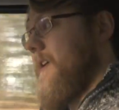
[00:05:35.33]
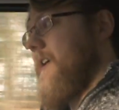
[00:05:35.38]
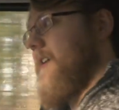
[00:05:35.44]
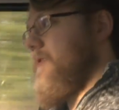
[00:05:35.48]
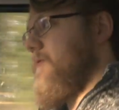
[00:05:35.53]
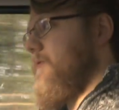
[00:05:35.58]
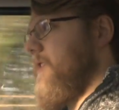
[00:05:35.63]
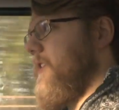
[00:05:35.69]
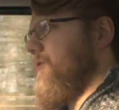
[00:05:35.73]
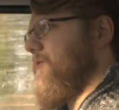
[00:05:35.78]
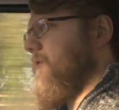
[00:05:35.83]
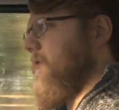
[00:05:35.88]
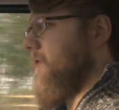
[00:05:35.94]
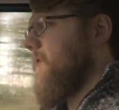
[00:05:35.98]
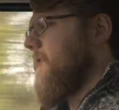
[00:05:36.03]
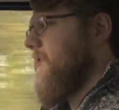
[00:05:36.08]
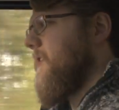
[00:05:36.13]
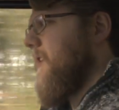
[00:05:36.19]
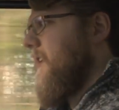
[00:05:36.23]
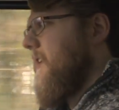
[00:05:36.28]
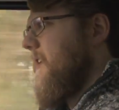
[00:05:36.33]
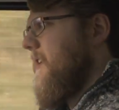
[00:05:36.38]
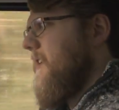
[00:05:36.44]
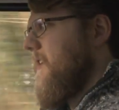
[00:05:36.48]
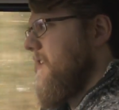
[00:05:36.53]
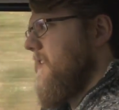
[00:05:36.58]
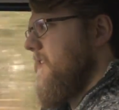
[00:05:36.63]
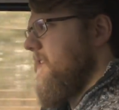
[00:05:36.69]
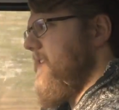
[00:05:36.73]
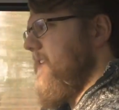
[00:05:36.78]
and Range Rovers,
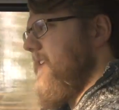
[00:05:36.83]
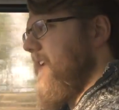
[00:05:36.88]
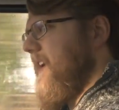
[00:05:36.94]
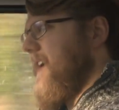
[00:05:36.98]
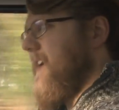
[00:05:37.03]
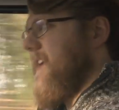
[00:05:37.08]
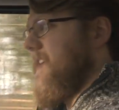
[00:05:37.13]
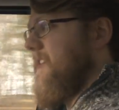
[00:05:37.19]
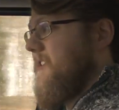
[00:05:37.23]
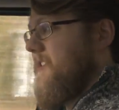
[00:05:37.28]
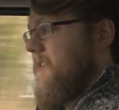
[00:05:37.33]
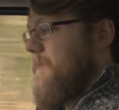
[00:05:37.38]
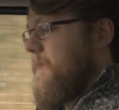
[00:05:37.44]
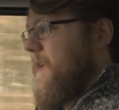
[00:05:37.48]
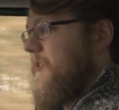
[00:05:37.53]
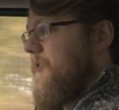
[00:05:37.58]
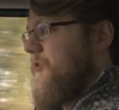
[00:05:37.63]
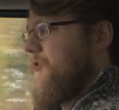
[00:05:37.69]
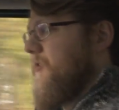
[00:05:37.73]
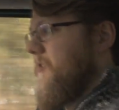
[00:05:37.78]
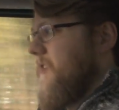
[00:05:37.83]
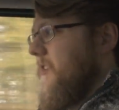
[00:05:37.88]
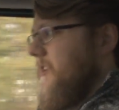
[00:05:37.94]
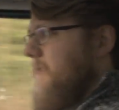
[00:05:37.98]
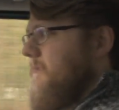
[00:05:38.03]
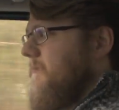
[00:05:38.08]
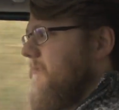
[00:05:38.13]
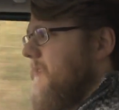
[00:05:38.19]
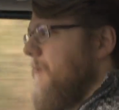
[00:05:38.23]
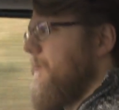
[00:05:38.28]
is the air suspension.
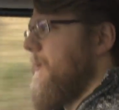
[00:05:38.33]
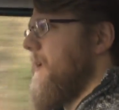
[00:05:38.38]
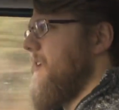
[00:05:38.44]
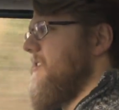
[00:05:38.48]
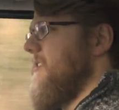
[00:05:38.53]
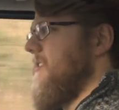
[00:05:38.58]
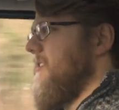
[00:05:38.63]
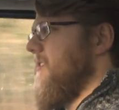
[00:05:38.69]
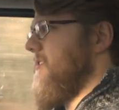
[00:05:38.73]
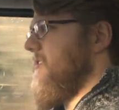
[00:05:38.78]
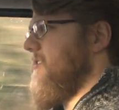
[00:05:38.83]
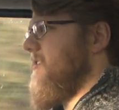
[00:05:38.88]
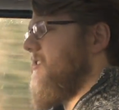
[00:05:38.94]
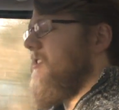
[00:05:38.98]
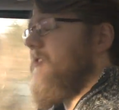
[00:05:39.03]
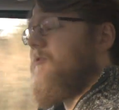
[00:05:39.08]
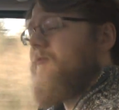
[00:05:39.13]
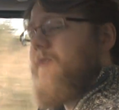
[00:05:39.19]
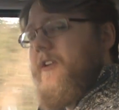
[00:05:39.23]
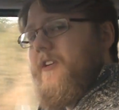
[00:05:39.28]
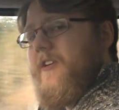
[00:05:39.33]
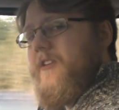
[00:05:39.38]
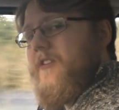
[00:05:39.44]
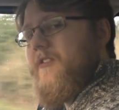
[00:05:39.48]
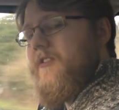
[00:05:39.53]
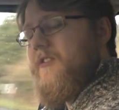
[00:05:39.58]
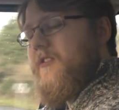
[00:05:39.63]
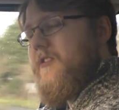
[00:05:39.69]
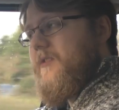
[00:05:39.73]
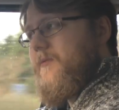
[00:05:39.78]
Um, now, basically, this is like
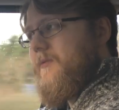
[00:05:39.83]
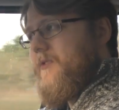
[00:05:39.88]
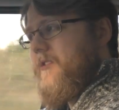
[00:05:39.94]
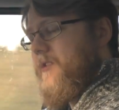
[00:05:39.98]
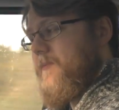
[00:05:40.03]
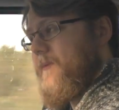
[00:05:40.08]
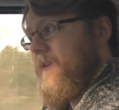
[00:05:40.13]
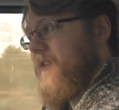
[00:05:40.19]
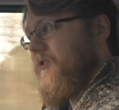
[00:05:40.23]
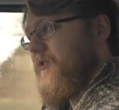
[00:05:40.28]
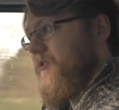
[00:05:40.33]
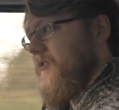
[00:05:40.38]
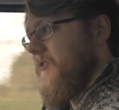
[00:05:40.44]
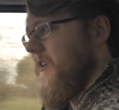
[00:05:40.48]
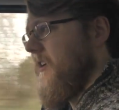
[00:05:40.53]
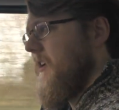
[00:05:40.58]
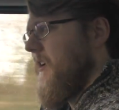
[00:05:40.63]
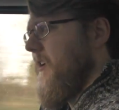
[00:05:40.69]
regular suspension,